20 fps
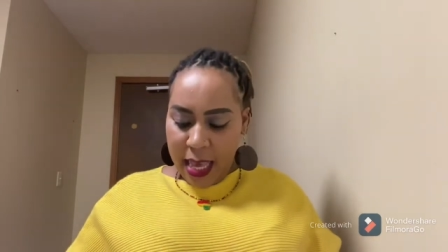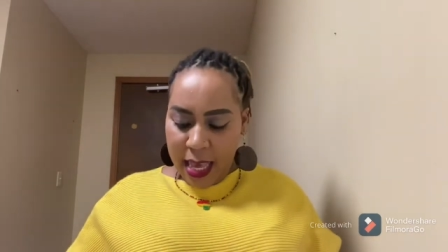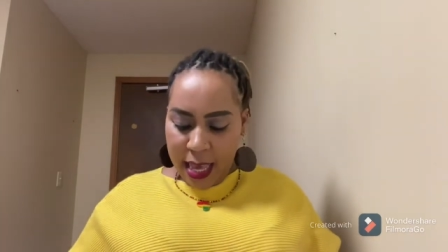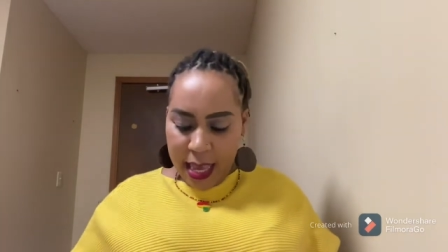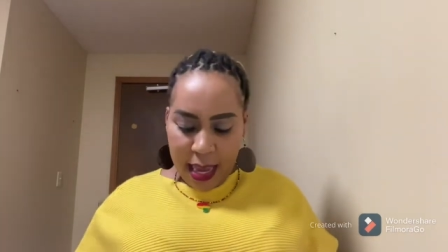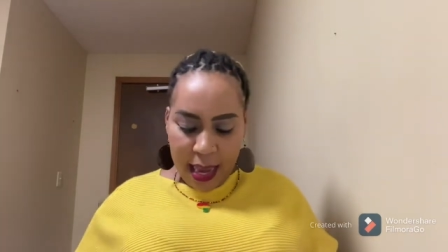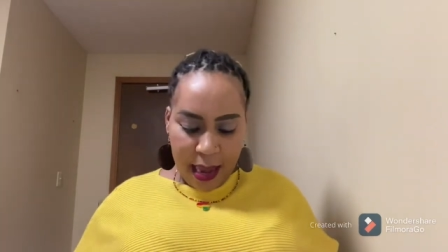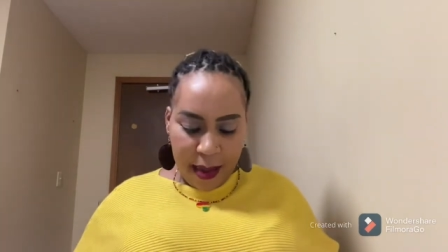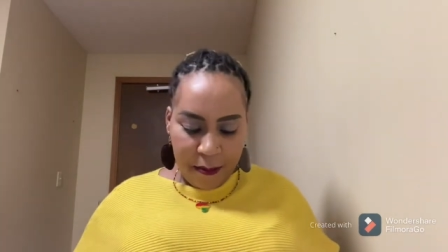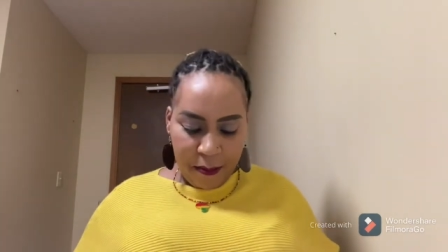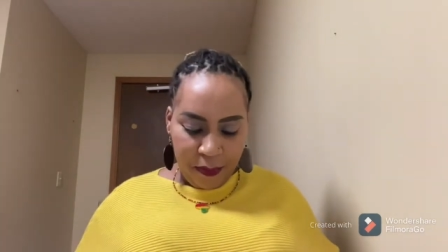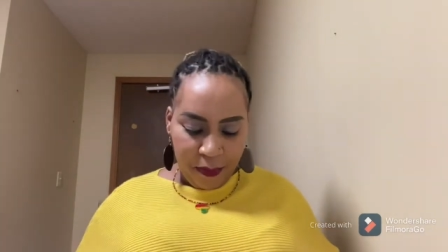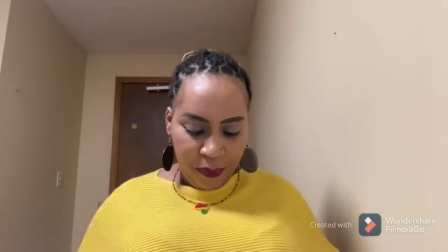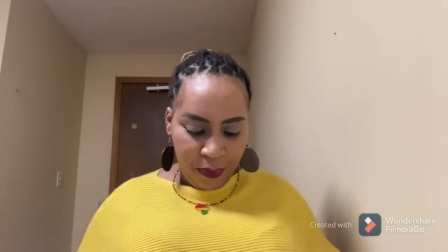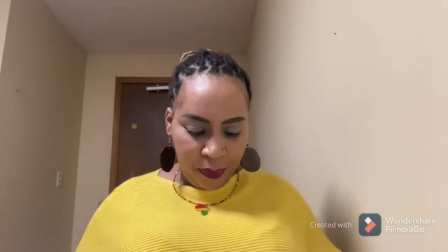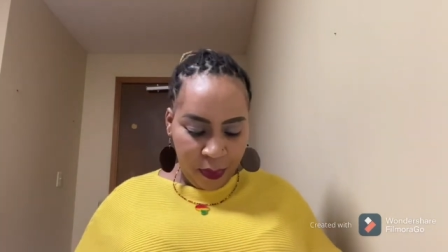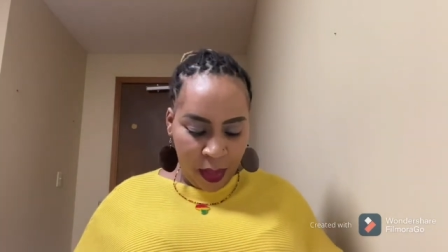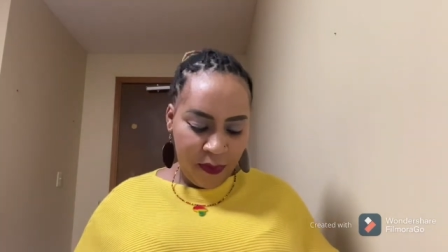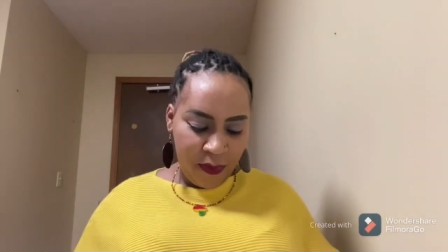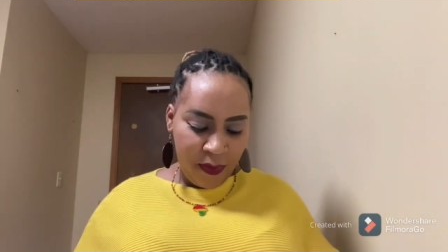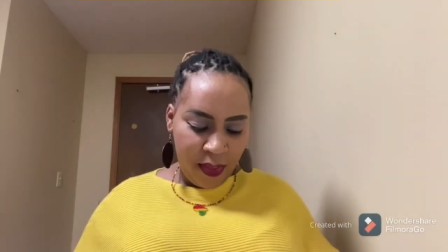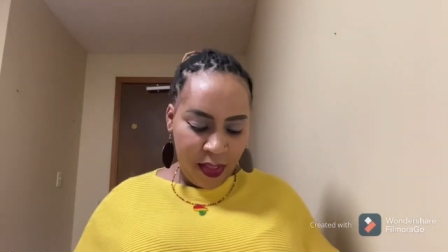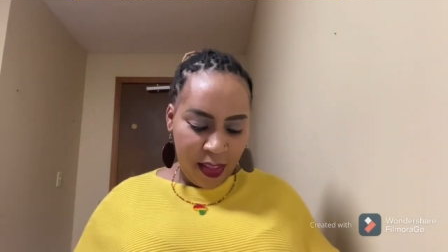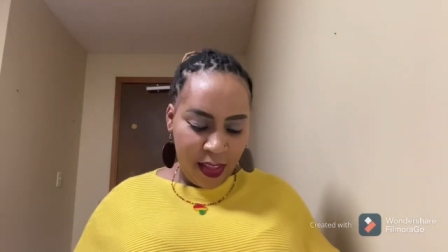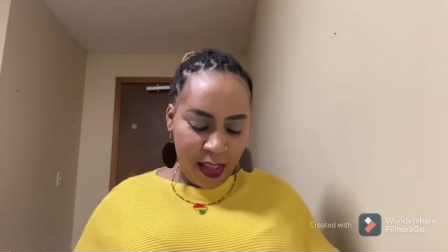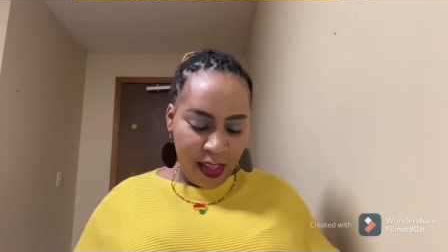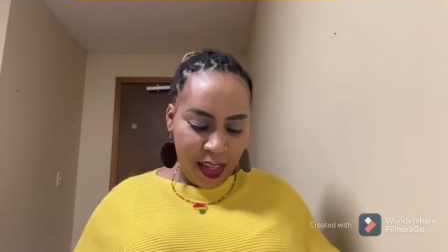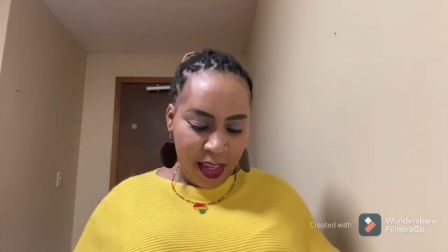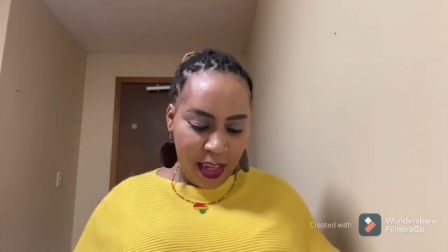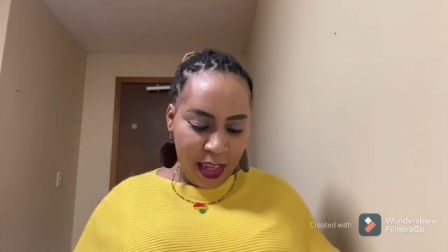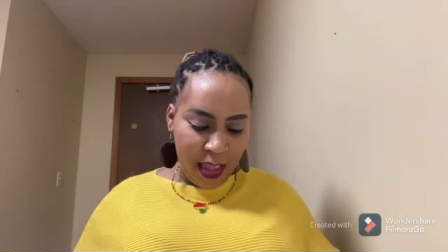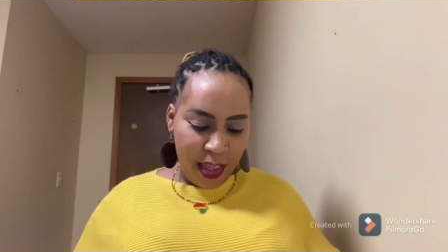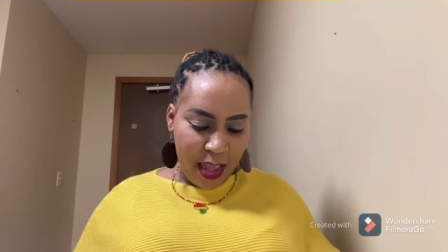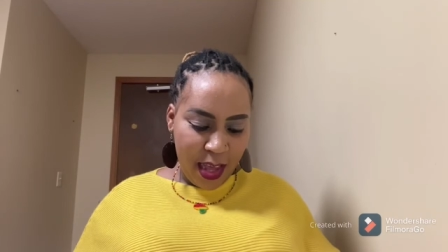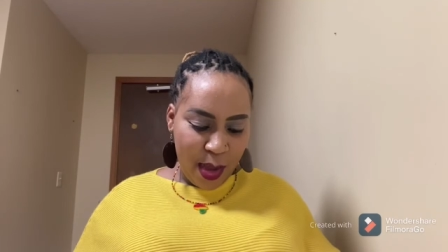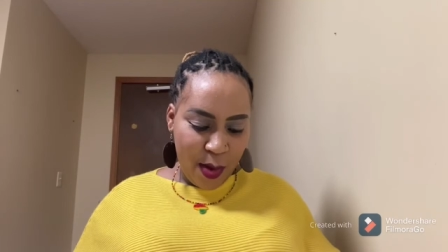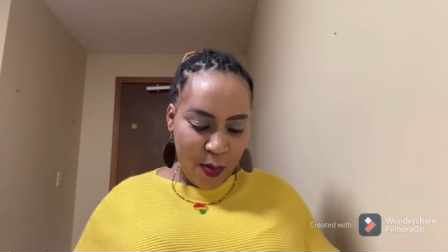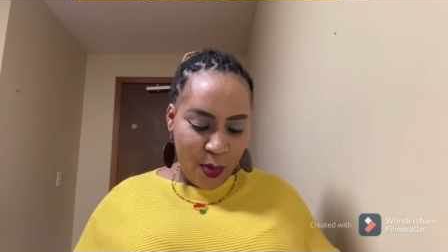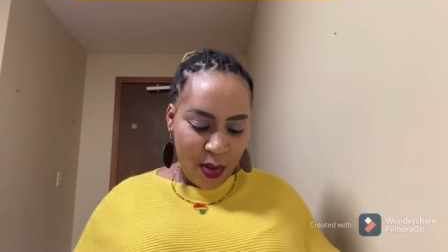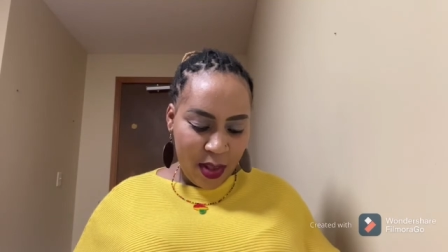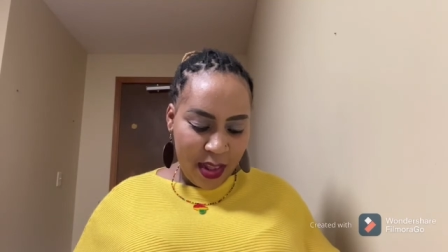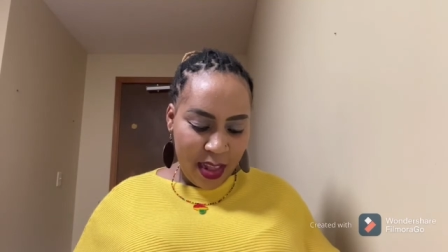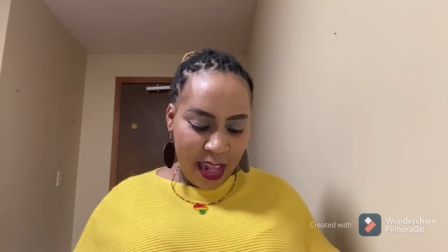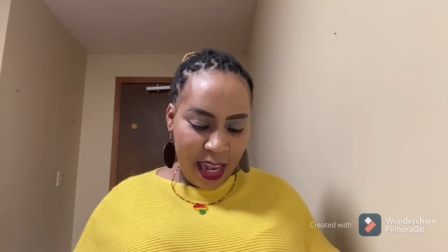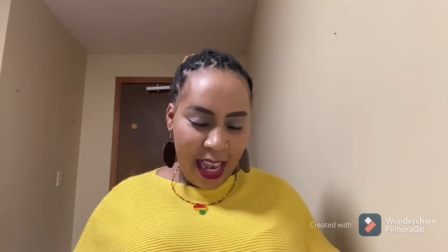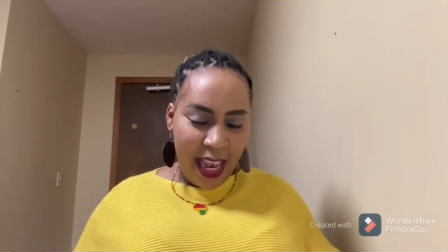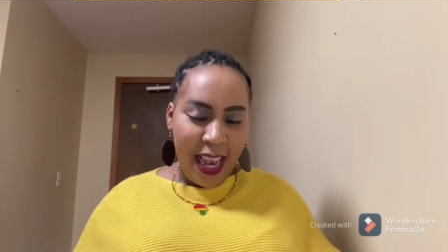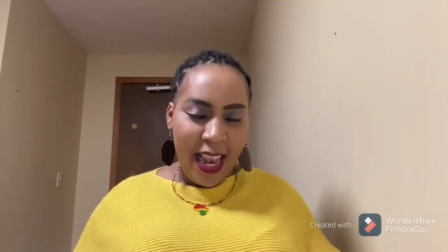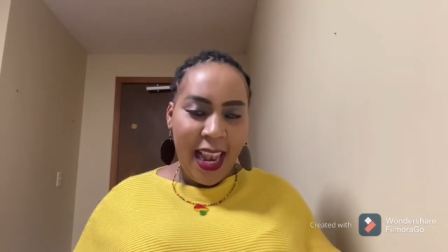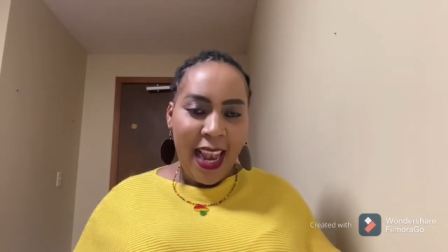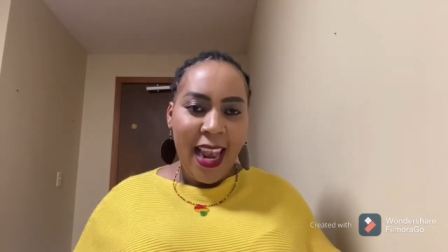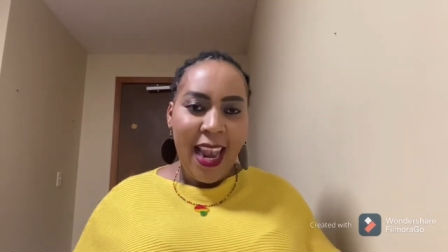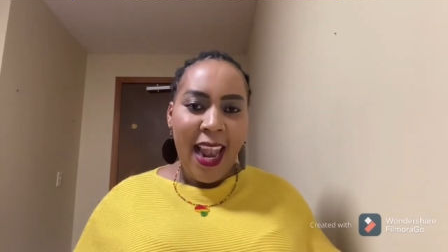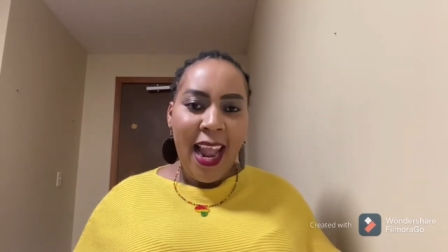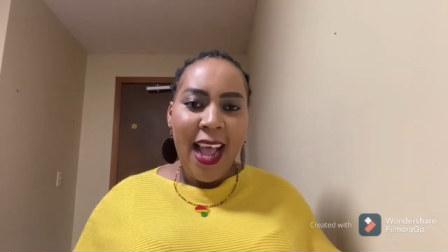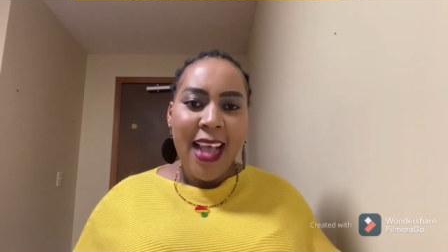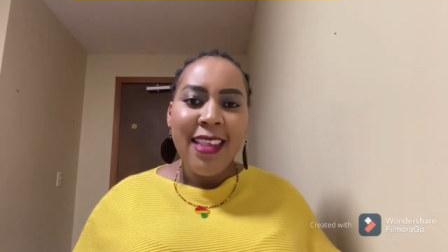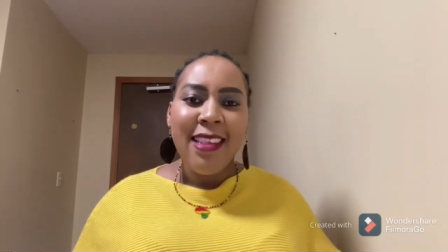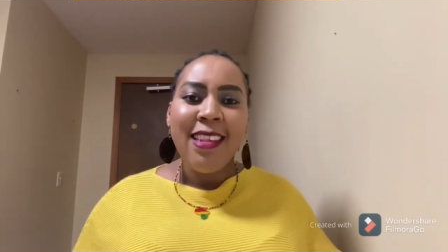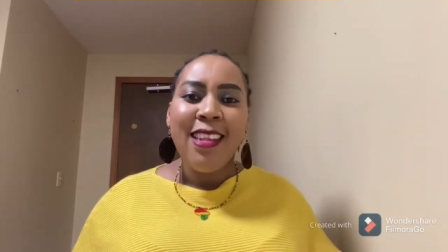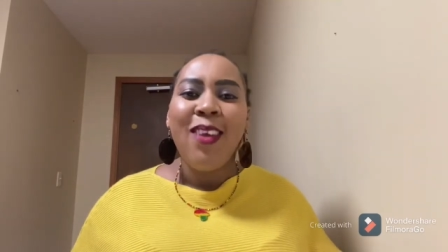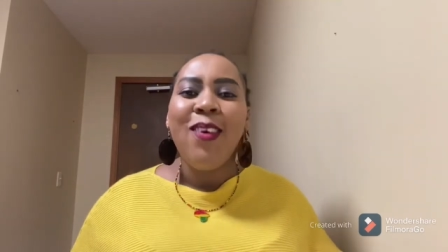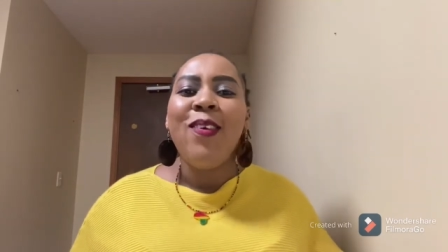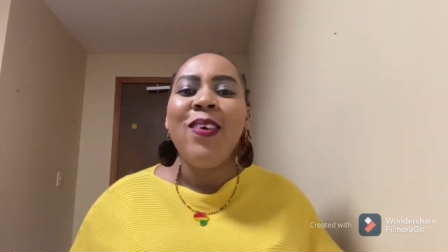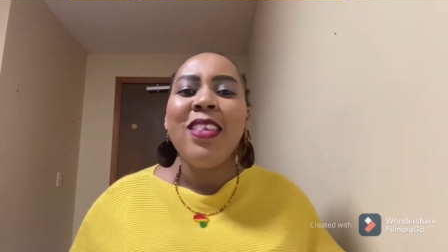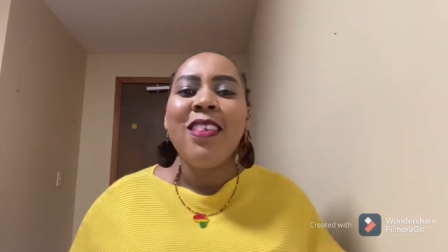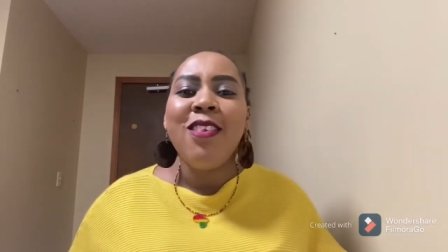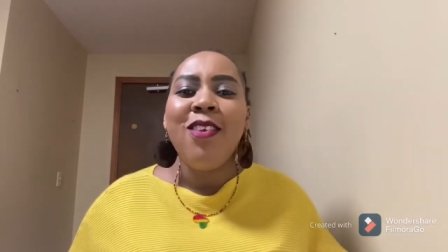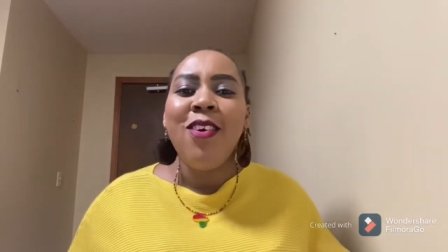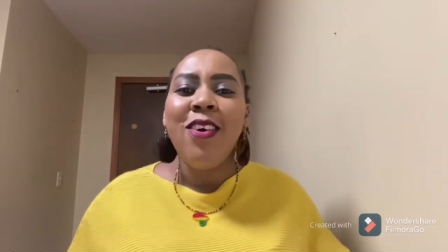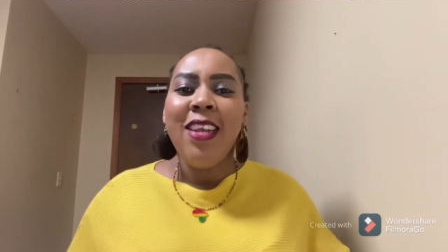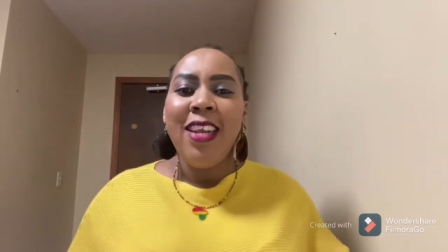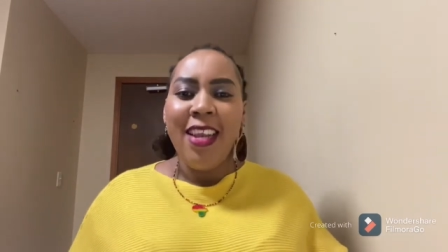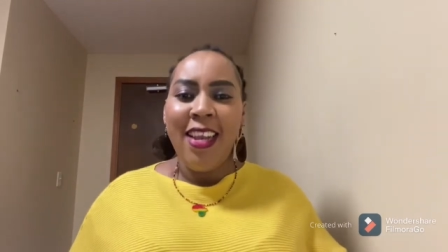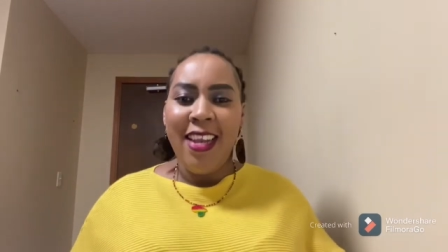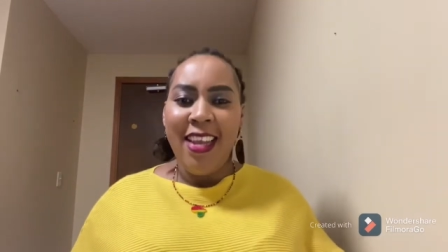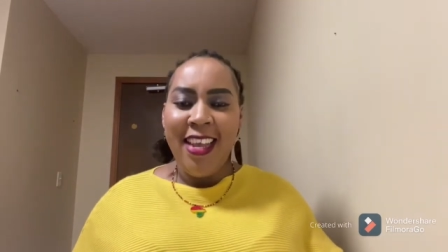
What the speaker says: Yeah, that was the last question.